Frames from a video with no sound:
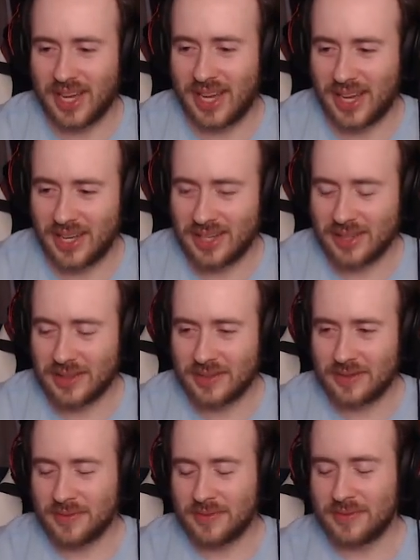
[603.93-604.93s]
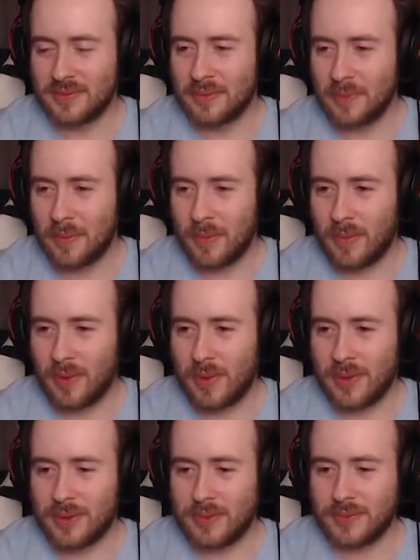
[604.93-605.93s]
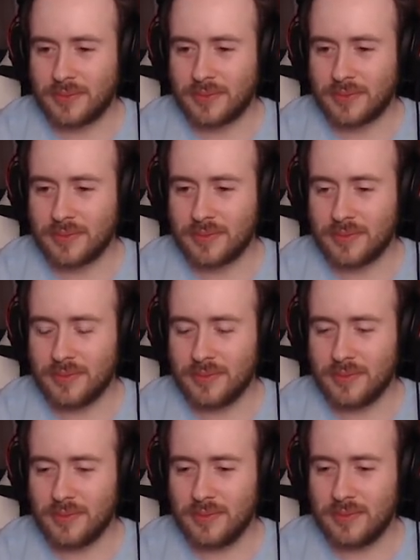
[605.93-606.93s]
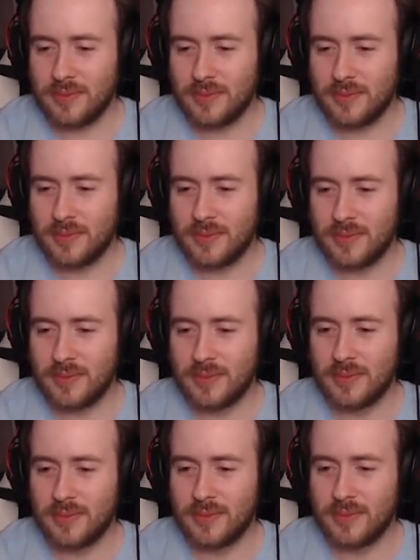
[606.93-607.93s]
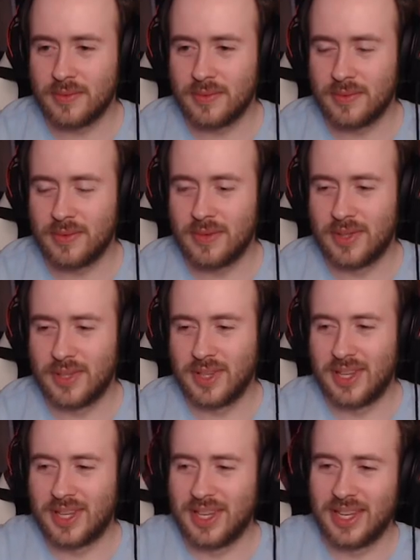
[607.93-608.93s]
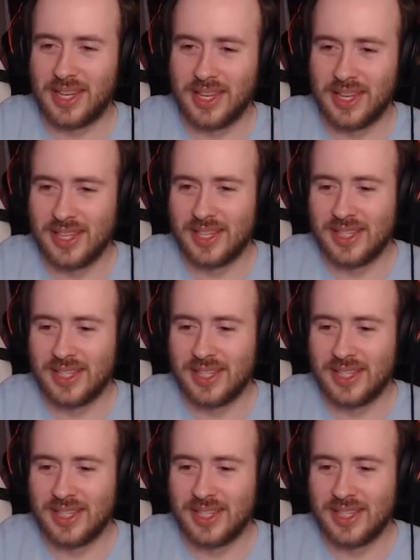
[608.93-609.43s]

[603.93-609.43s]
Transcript: (silent)